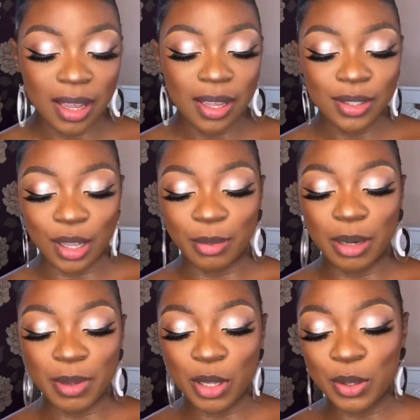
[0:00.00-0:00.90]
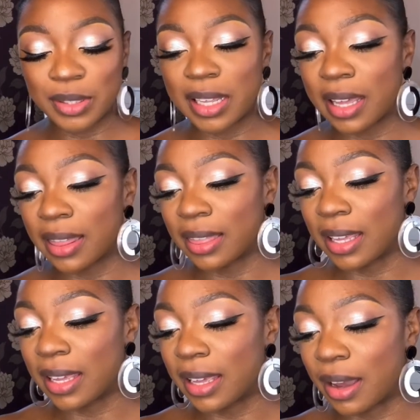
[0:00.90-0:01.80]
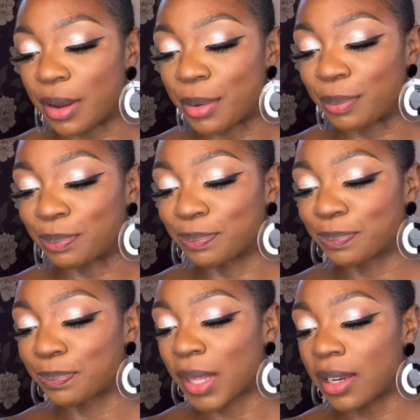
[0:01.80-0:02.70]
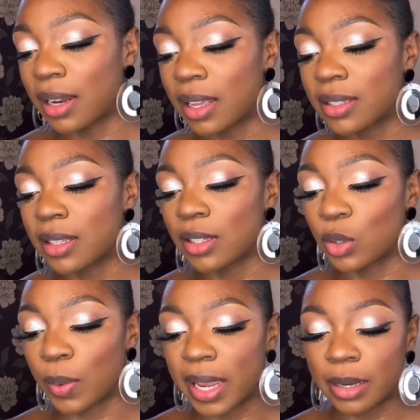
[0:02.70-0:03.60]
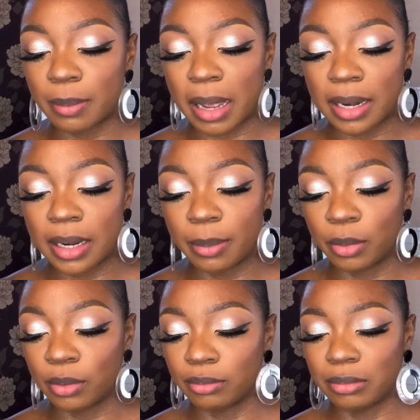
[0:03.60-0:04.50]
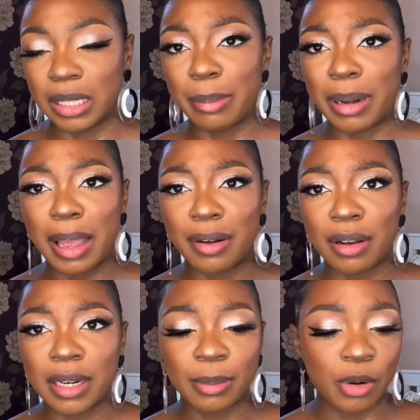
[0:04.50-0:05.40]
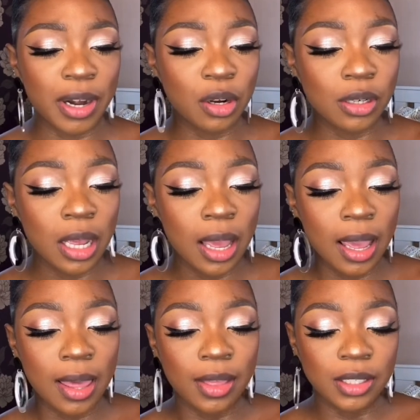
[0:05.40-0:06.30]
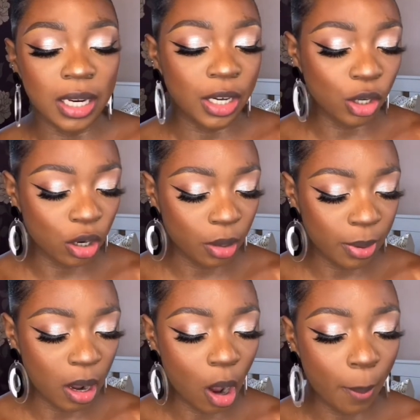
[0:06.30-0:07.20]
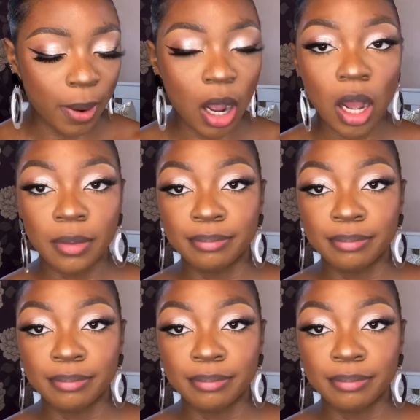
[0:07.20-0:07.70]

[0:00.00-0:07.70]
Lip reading: So I'm going to be using the NYX Suede Matte Lip Liner, Lip Crayon in the shade Club Hopper.